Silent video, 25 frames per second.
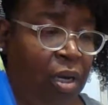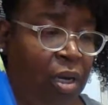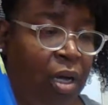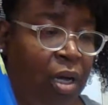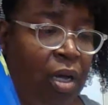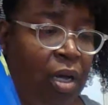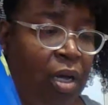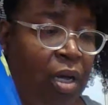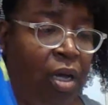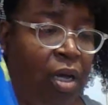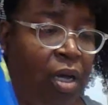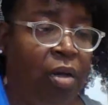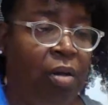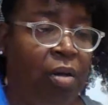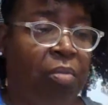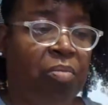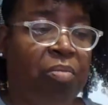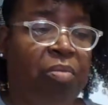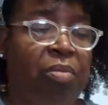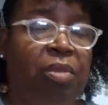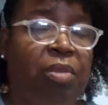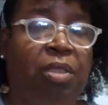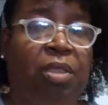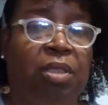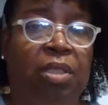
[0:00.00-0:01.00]
Um,
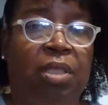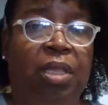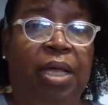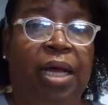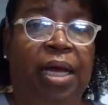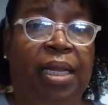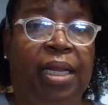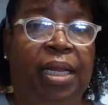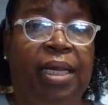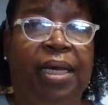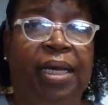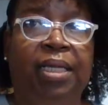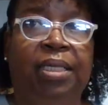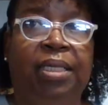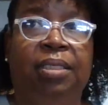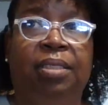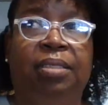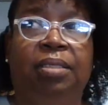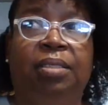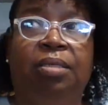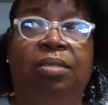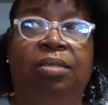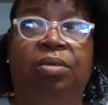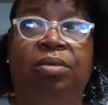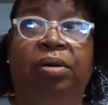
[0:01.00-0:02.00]
I like
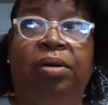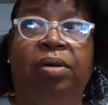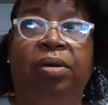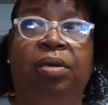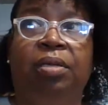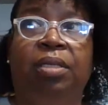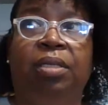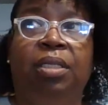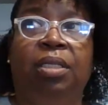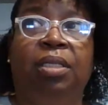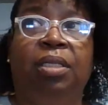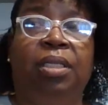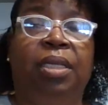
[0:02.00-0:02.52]
start